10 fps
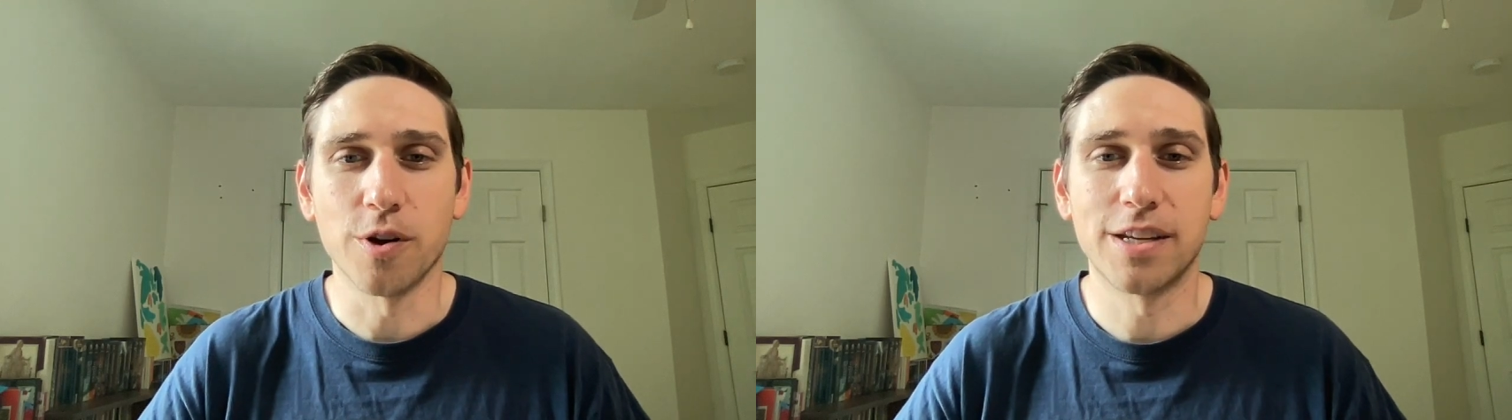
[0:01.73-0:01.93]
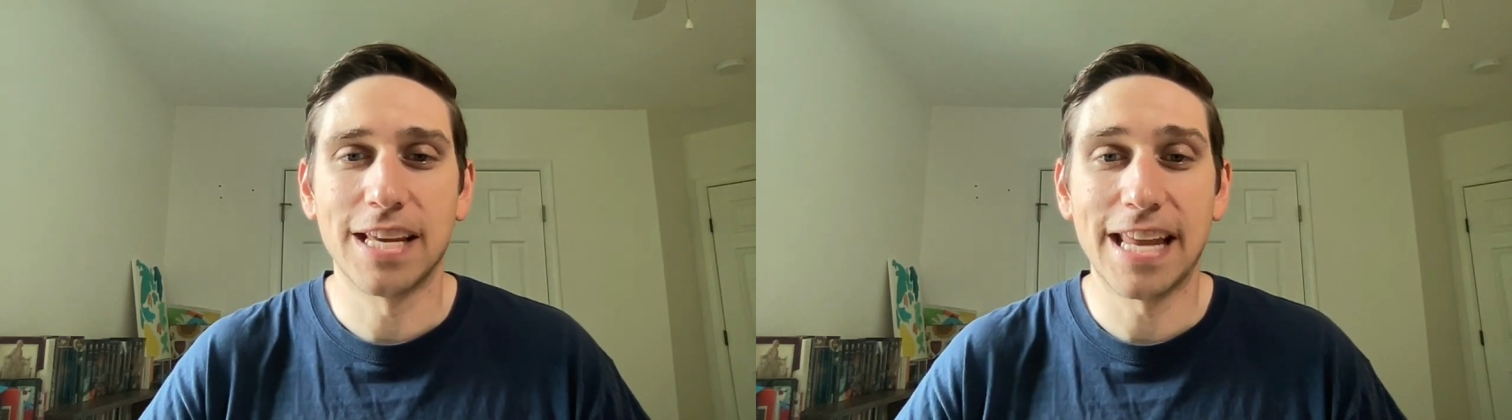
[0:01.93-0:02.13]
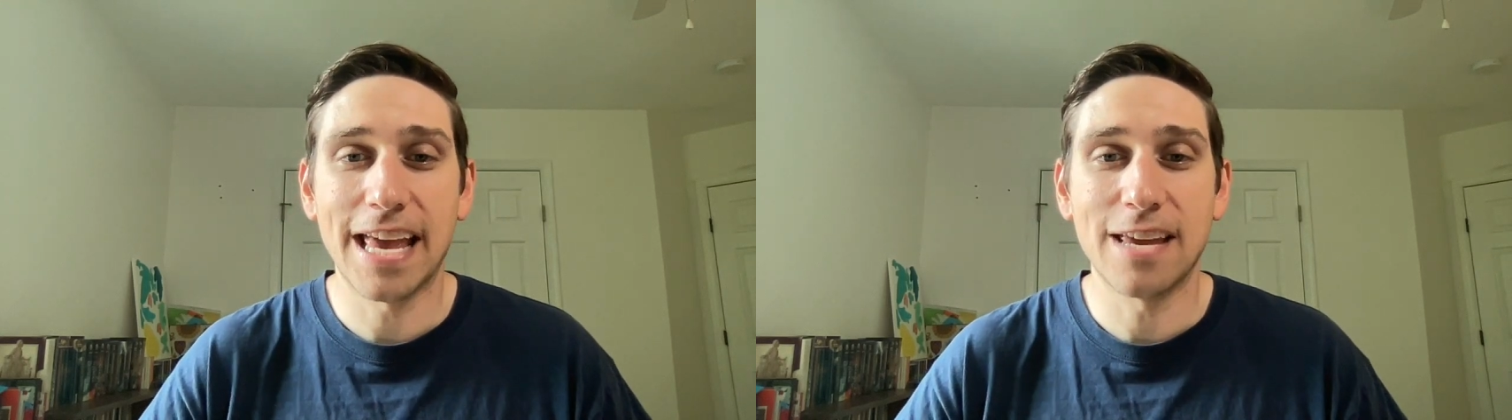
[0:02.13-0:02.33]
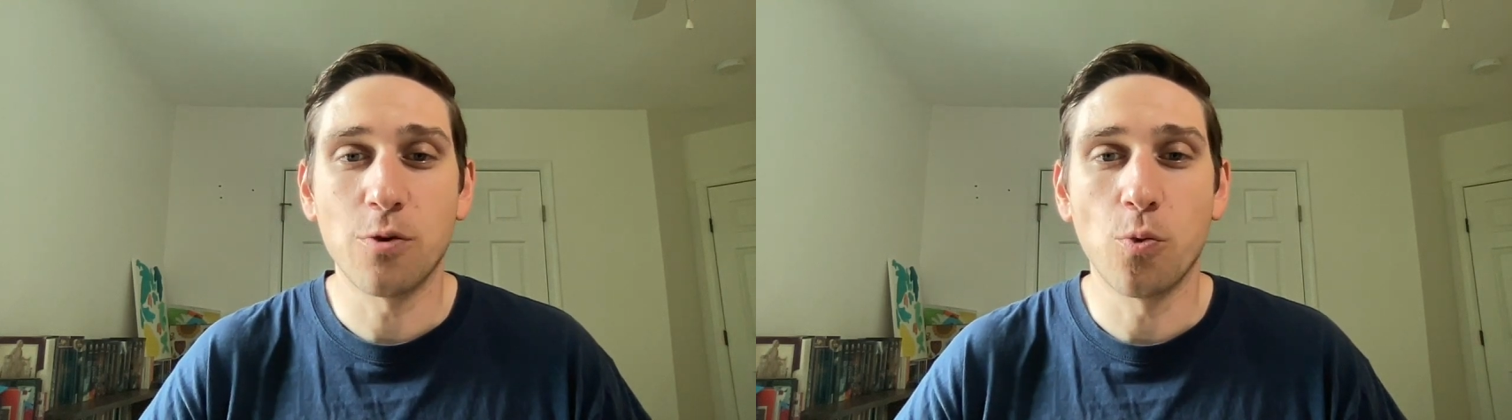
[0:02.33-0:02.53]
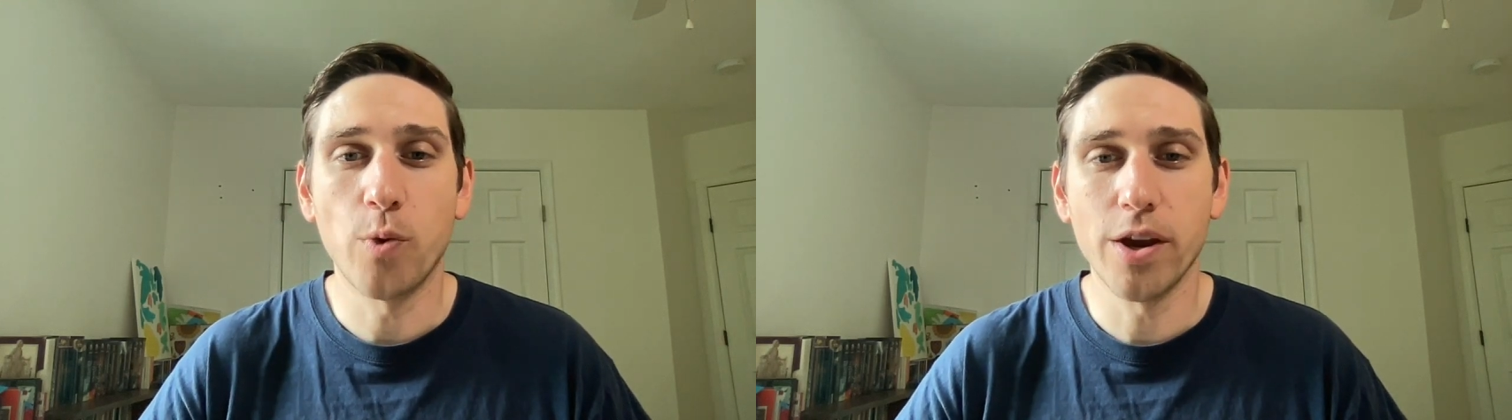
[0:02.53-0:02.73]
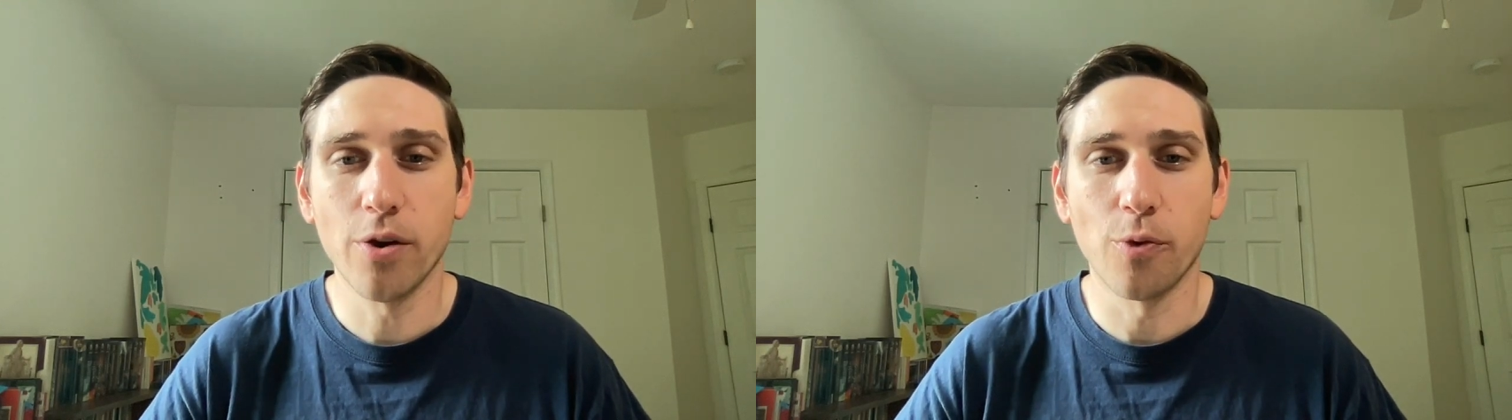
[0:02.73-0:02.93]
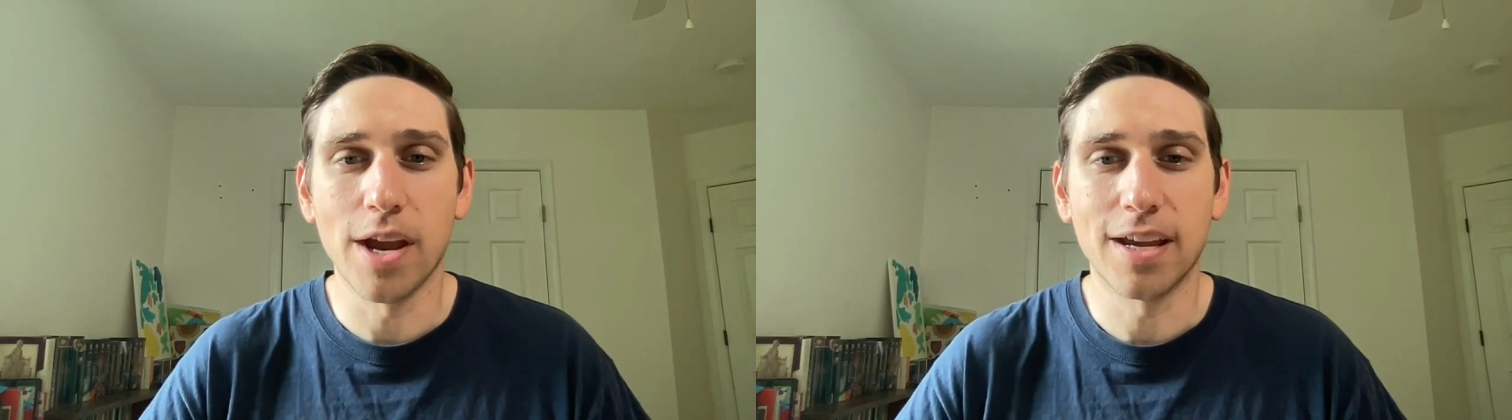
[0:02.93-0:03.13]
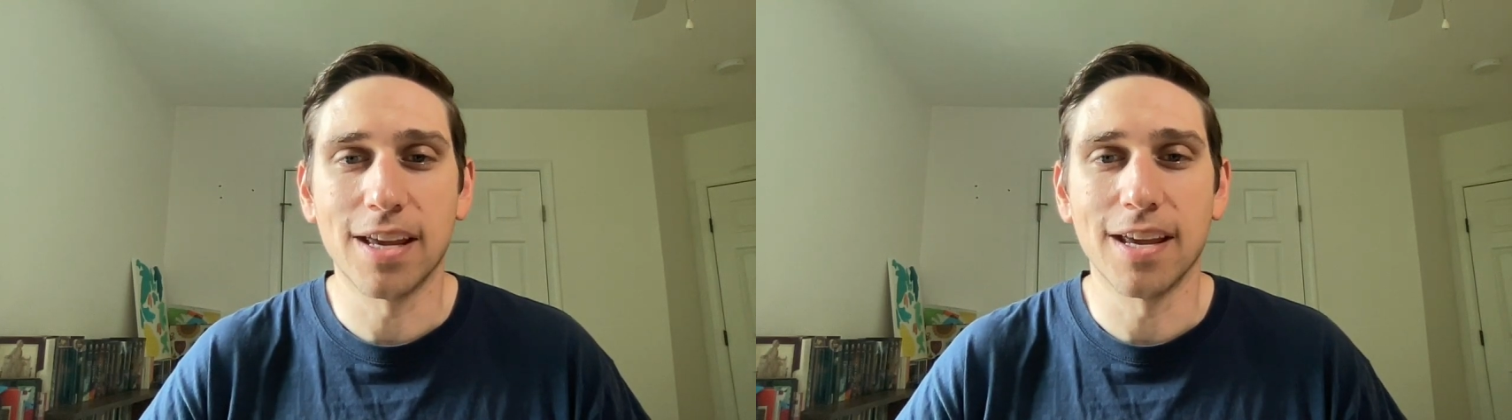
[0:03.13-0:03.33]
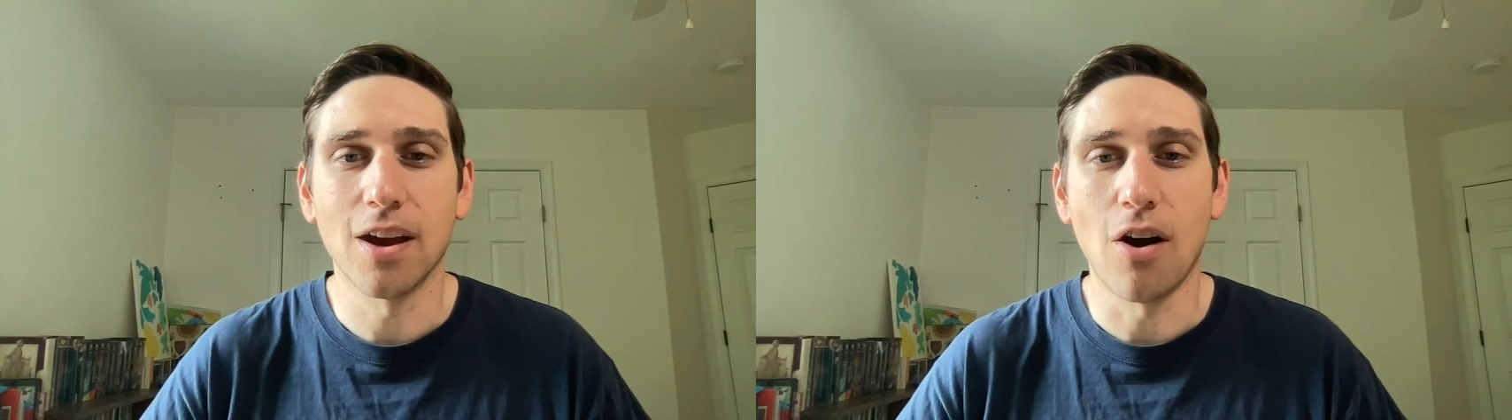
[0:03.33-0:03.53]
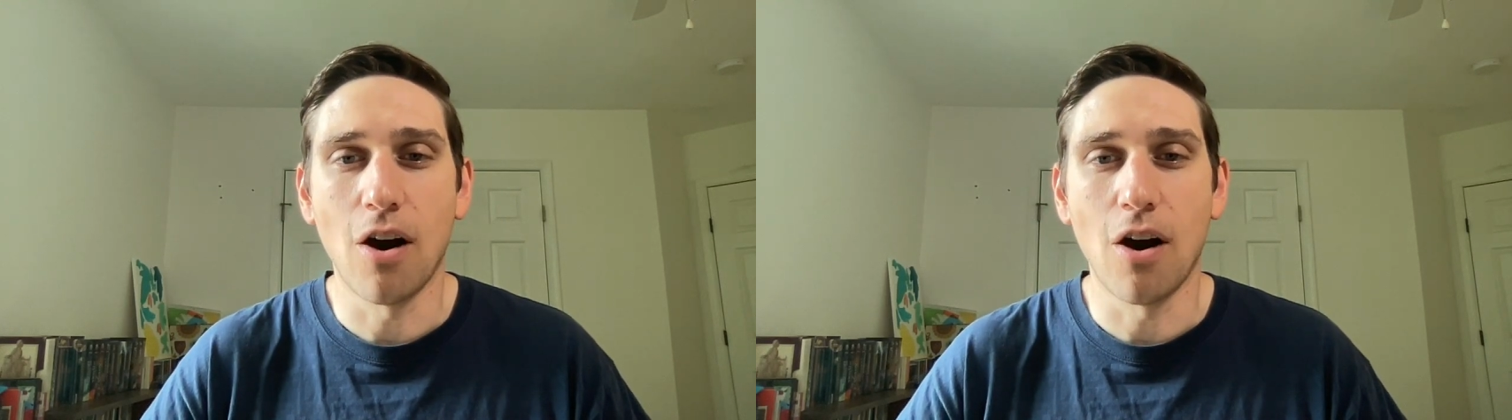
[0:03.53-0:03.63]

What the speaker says: Today, we are ranking